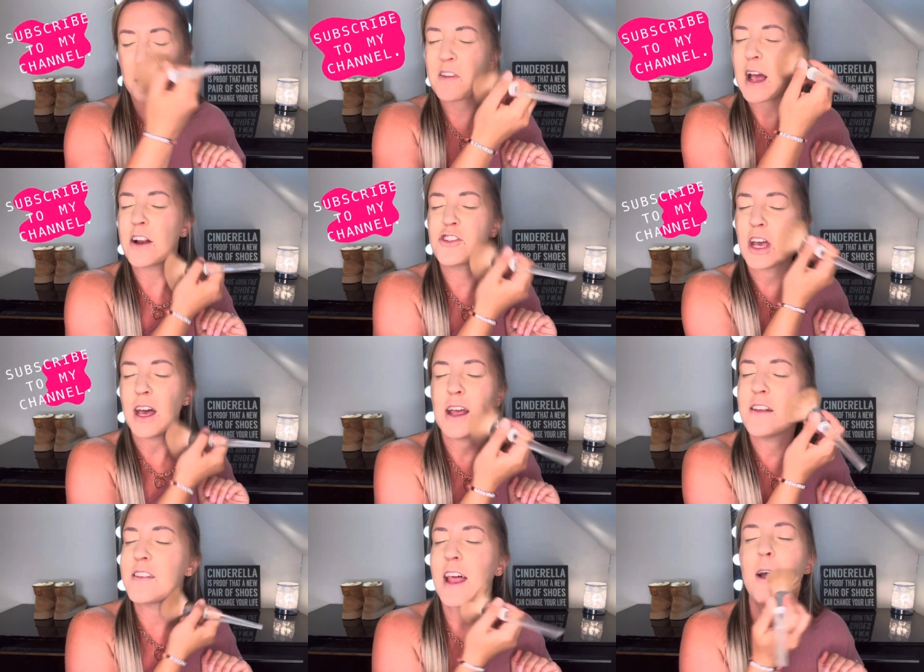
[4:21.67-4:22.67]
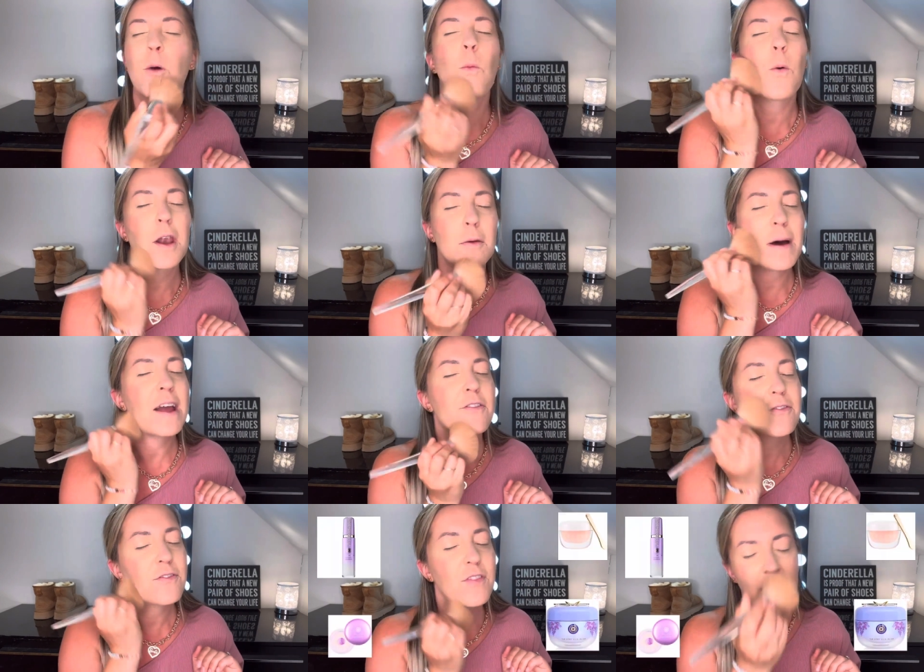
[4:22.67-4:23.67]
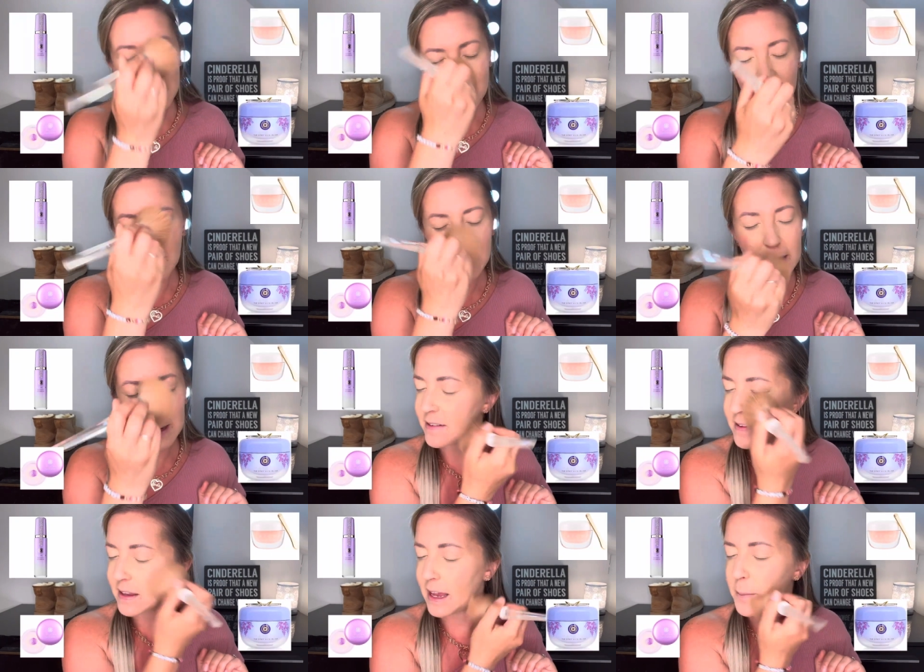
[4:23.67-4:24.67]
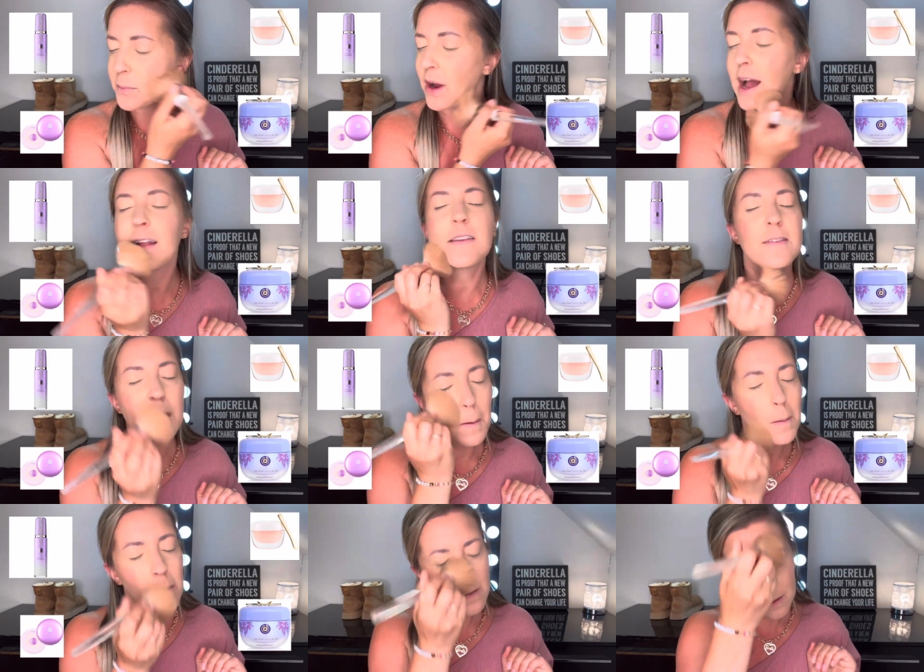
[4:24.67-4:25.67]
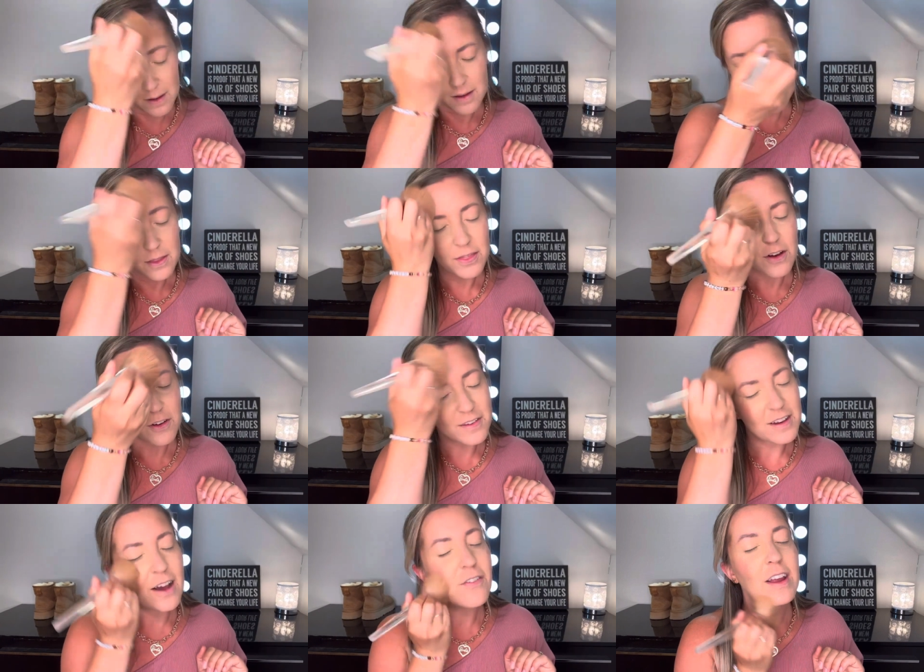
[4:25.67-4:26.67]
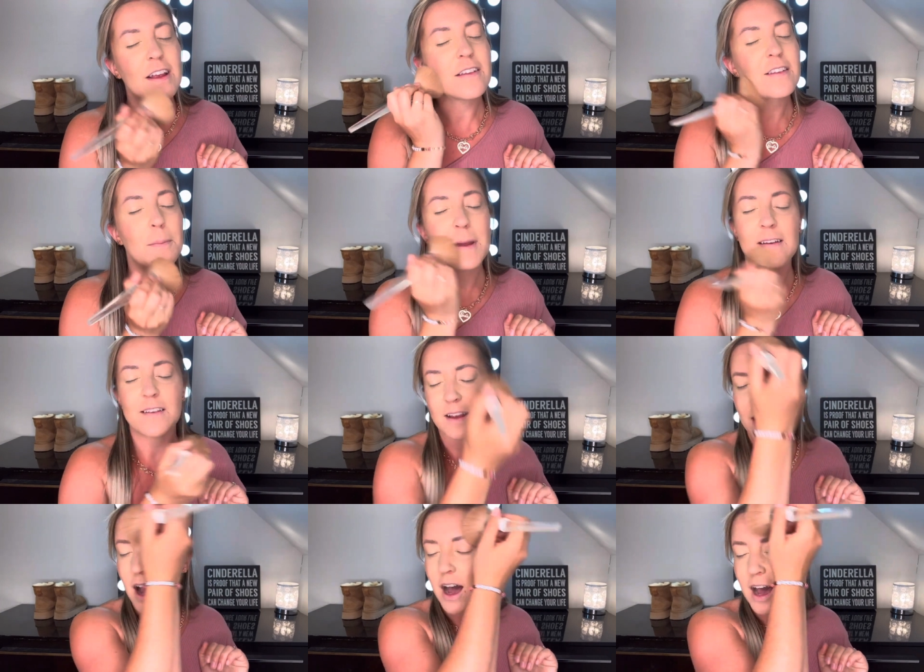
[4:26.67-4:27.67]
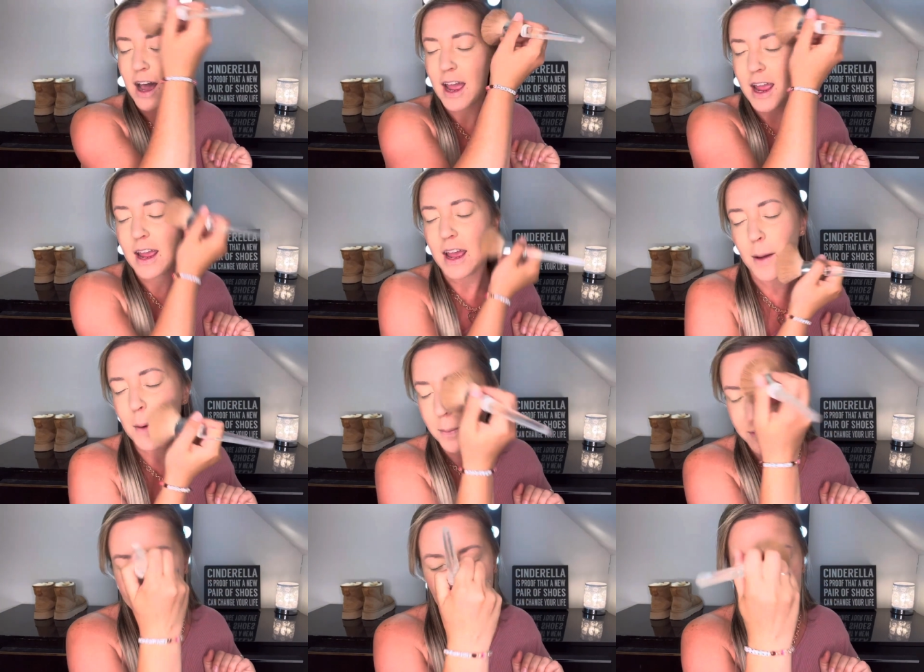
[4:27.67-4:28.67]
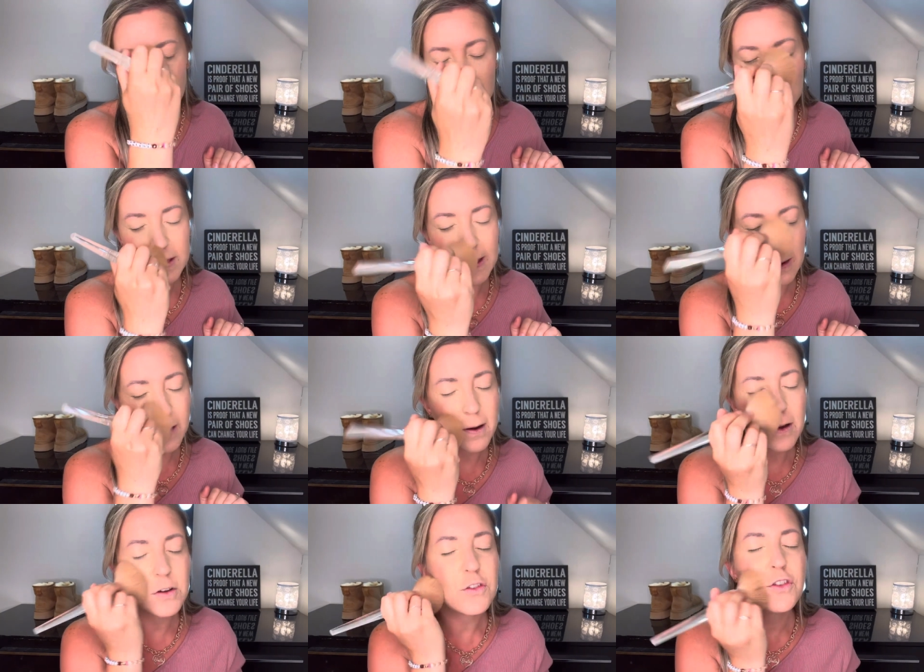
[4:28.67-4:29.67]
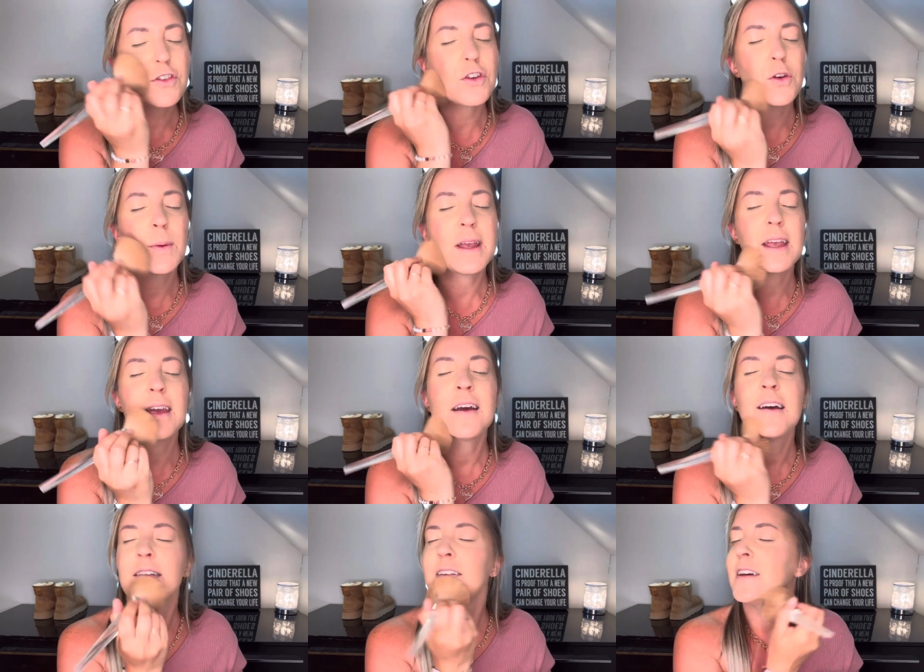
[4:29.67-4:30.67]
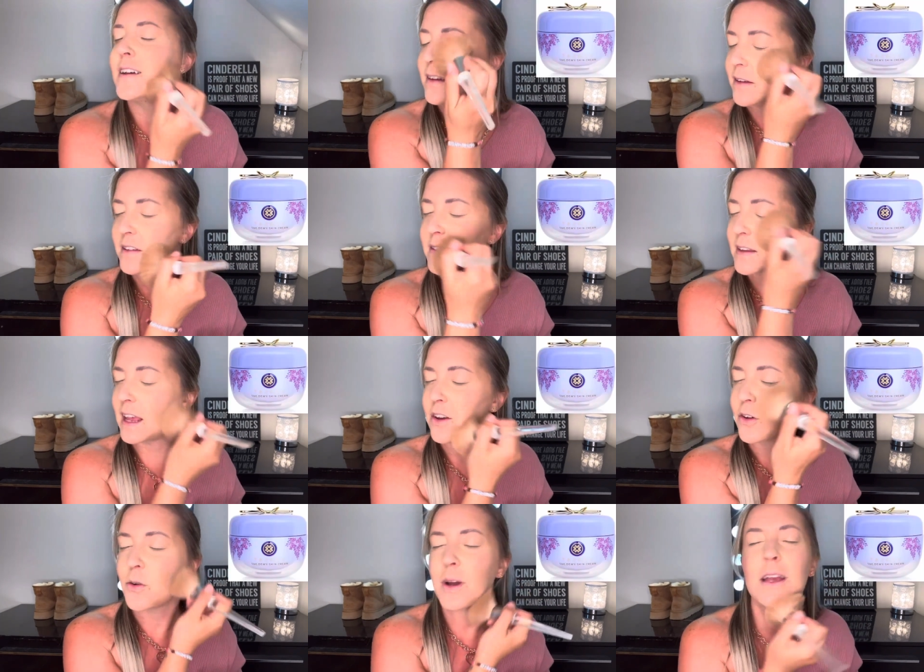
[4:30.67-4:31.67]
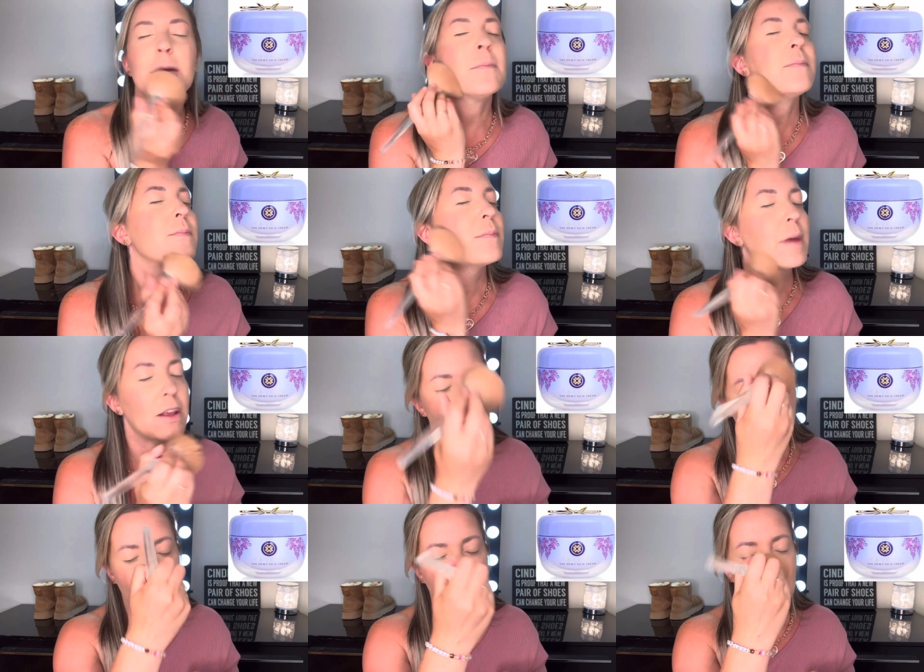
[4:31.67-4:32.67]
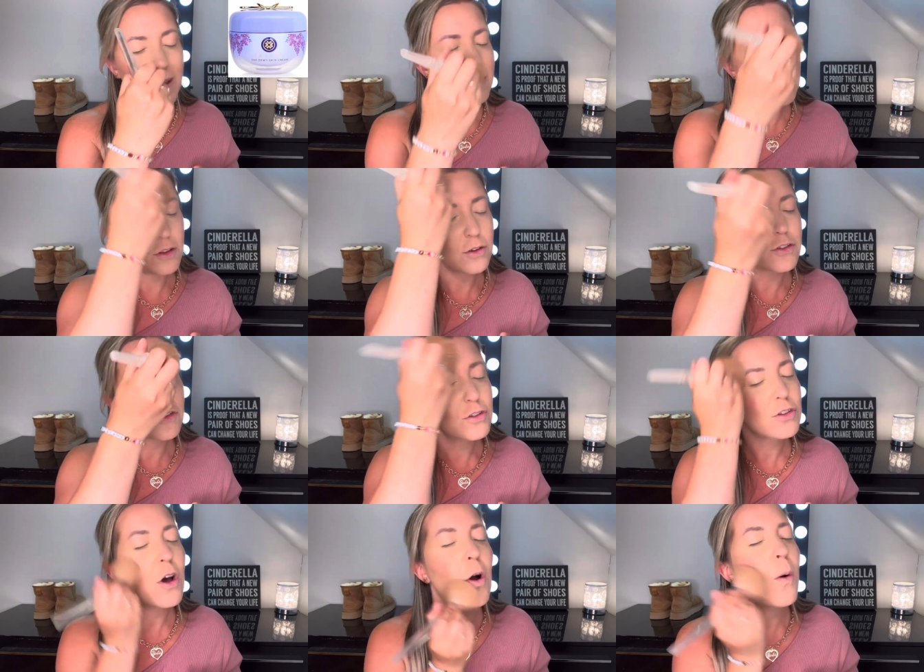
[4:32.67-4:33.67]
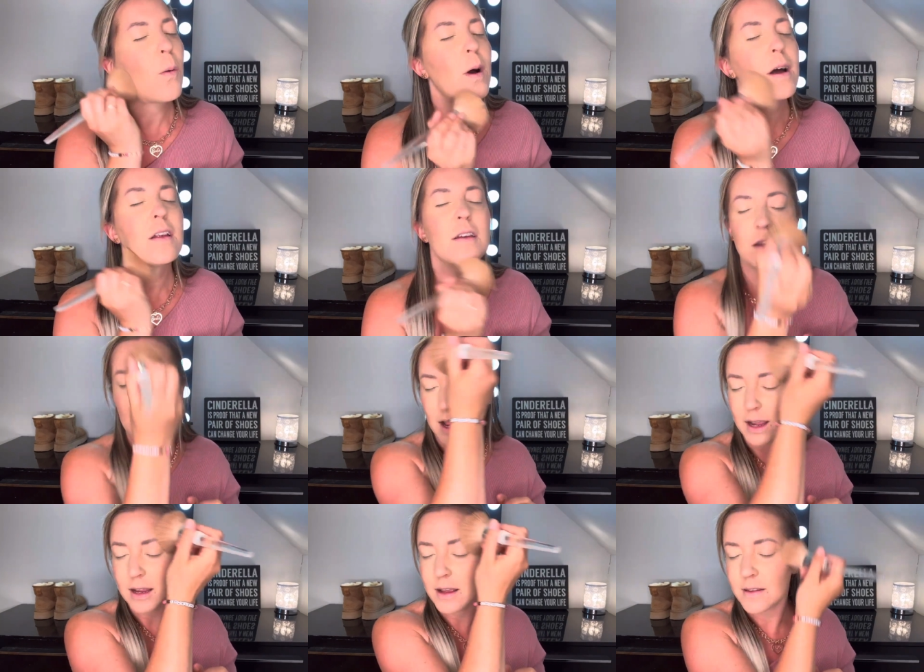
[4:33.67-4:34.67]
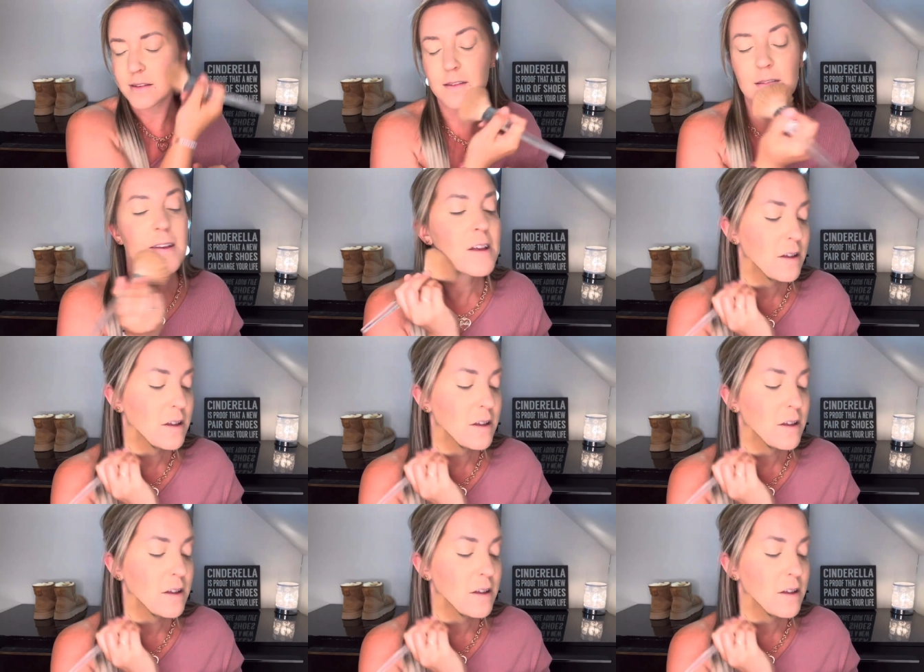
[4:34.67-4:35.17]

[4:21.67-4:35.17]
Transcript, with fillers: Tatcha is like one of my favorite skin brands. Their stuff is amazing. I am obsessed with their dewy skin cream. Makes your face look so nice.